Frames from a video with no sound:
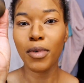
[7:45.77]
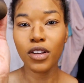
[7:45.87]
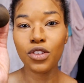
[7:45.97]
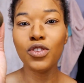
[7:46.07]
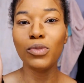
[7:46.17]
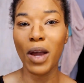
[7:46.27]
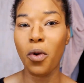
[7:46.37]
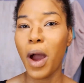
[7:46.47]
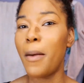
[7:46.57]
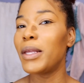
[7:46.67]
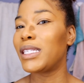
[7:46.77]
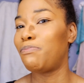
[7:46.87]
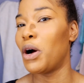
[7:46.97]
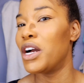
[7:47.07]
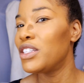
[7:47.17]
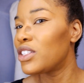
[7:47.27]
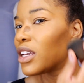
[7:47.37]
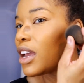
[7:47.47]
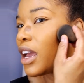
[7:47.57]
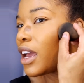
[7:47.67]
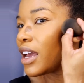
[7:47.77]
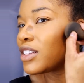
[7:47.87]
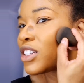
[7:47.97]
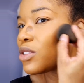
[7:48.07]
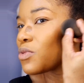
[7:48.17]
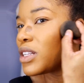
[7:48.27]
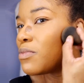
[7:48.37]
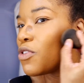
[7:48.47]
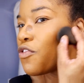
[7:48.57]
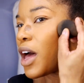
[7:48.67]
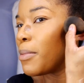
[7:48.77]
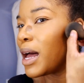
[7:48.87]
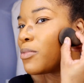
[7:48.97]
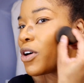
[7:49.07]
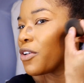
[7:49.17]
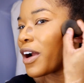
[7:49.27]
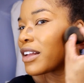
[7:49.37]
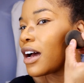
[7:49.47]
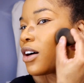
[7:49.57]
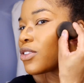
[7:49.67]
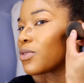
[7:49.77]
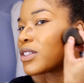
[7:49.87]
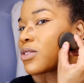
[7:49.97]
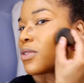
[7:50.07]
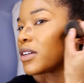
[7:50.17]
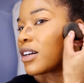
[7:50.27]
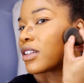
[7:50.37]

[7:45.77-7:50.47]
going to use my wet sponge and just really move that bad boy around. I don't know what's going